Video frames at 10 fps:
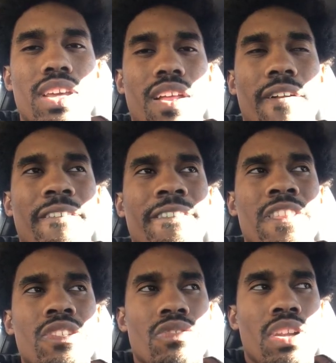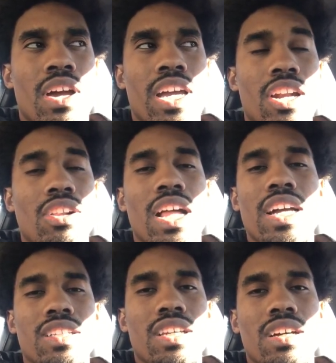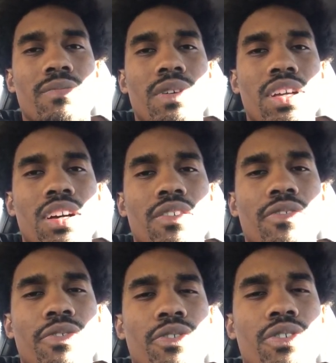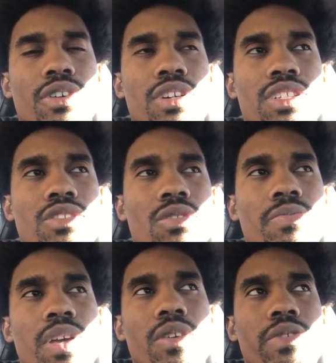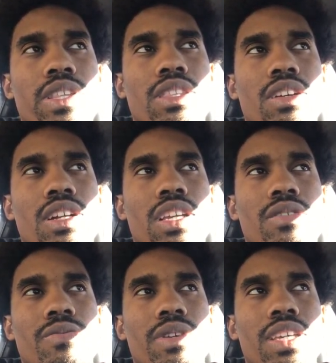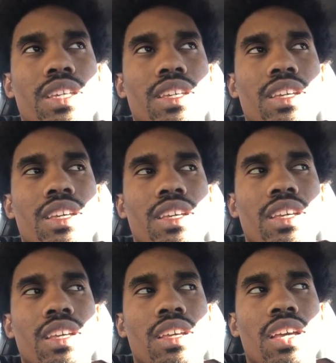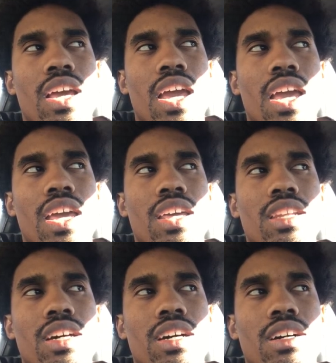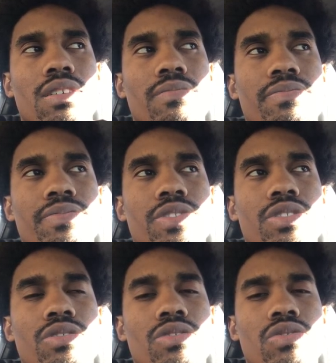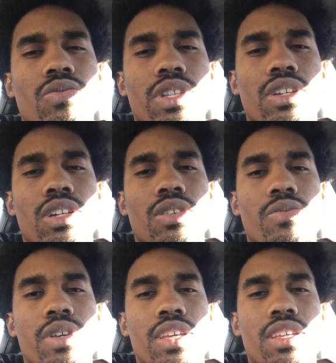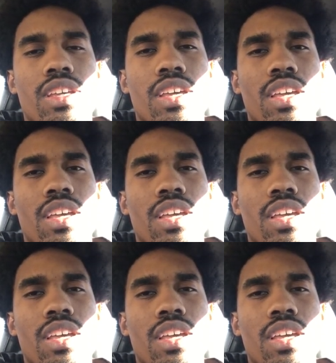and that. So now I got her locked up for, she's going to pay $130 a week, and $130 a week.